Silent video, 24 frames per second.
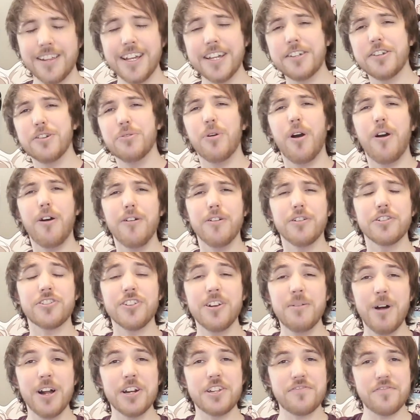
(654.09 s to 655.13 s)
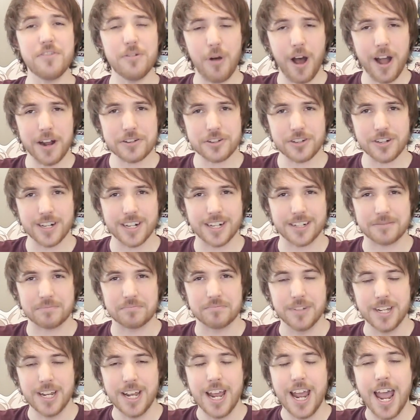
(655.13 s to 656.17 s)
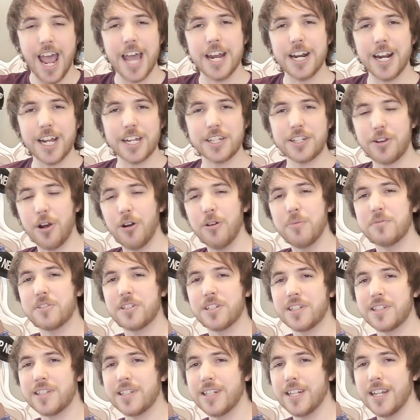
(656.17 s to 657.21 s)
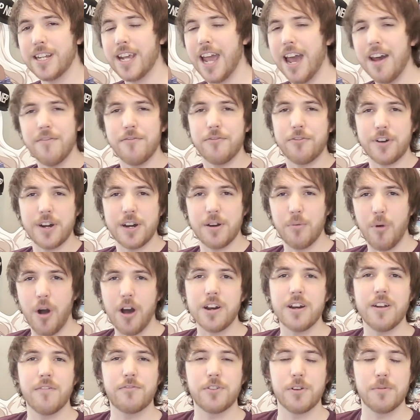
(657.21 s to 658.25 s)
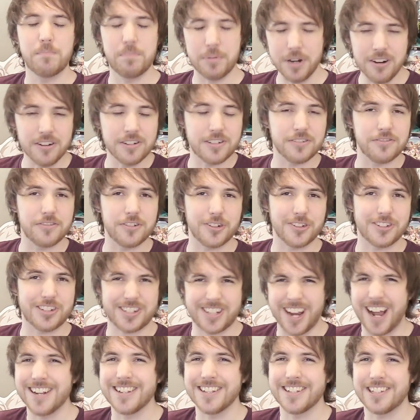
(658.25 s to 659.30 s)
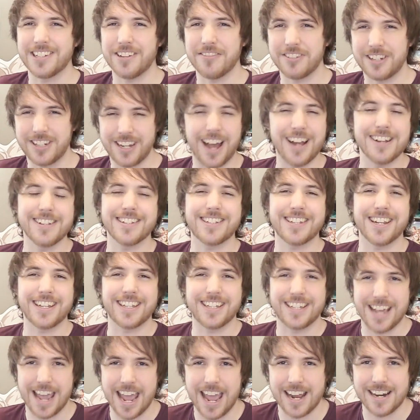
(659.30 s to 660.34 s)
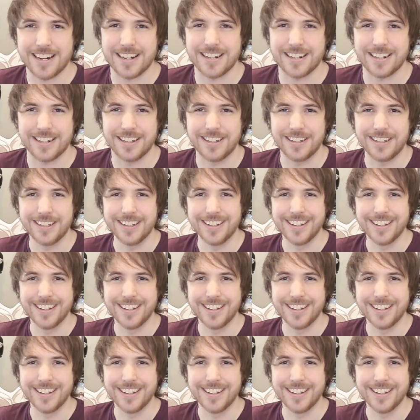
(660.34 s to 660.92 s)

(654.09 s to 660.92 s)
Thank you all so much for watching. And I hope to see every one of you beautiful sons of guns again.